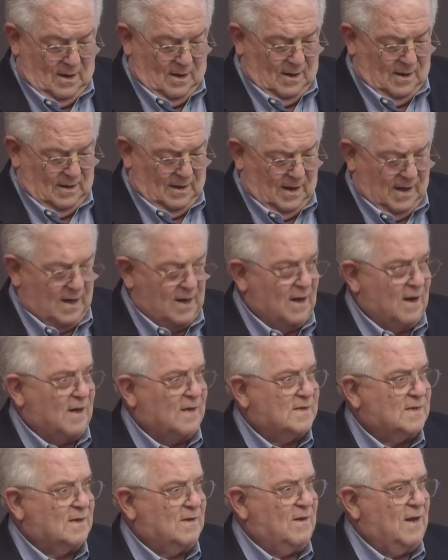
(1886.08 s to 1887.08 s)
Unlike
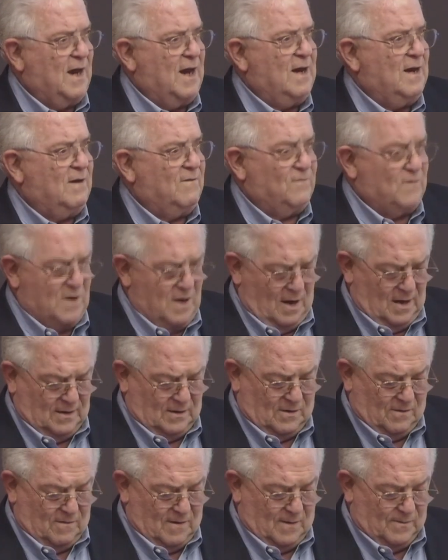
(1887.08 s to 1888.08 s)
us, they have
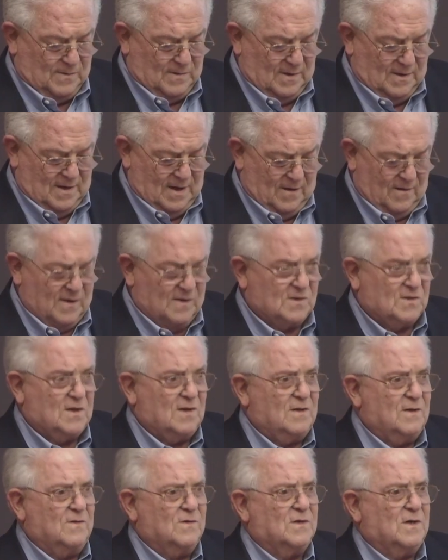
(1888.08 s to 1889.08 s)
not corrupted their
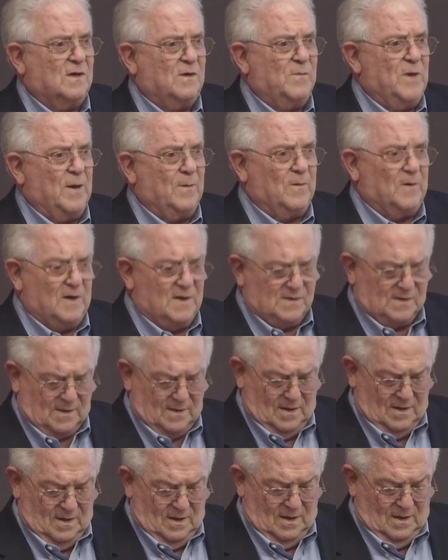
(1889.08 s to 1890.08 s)
institutional memories
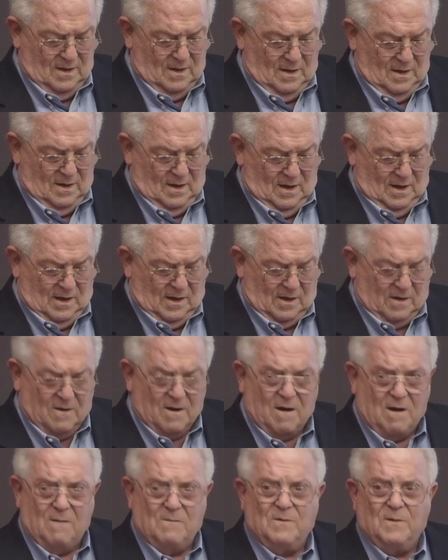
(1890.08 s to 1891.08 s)
and are
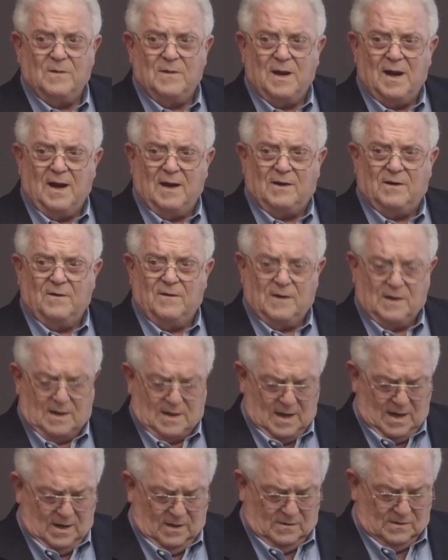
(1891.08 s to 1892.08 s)
armed with accurate
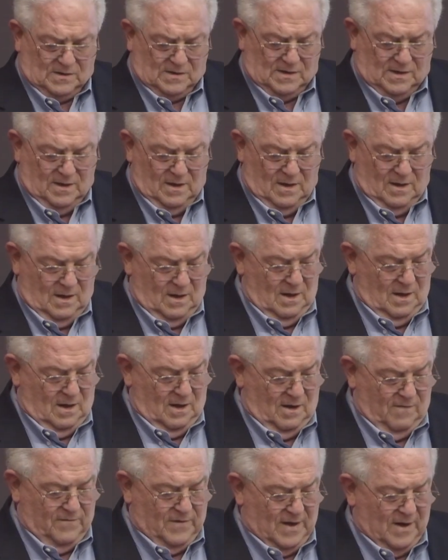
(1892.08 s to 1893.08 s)
accounts
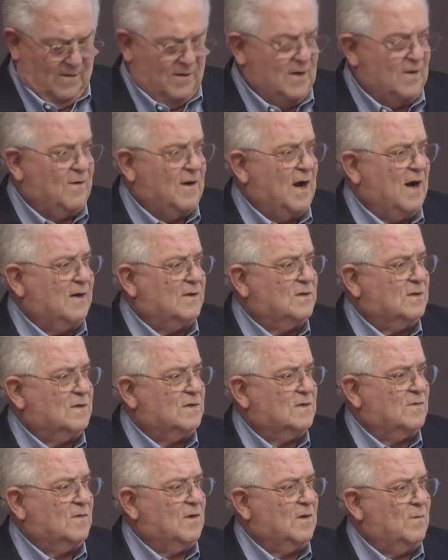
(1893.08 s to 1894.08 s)
of their
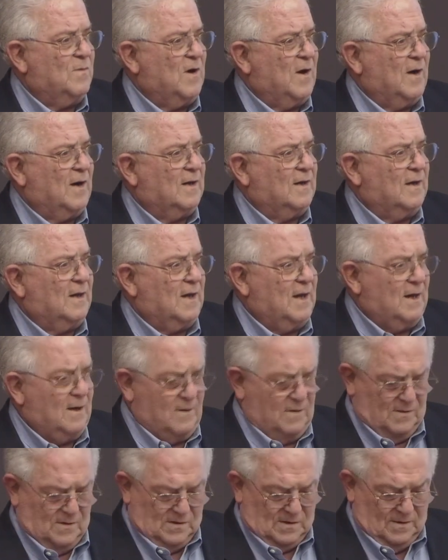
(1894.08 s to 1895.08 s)
interactions with American
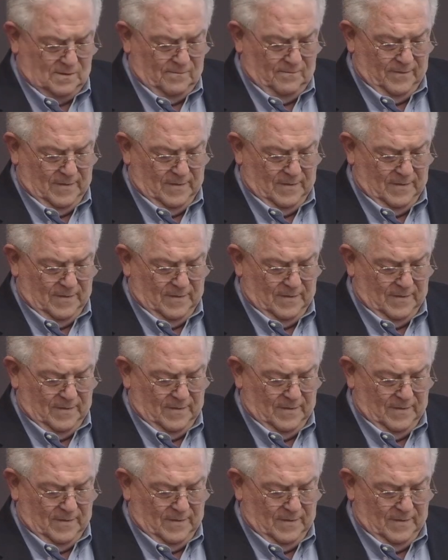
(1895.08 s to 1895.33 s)
leaders.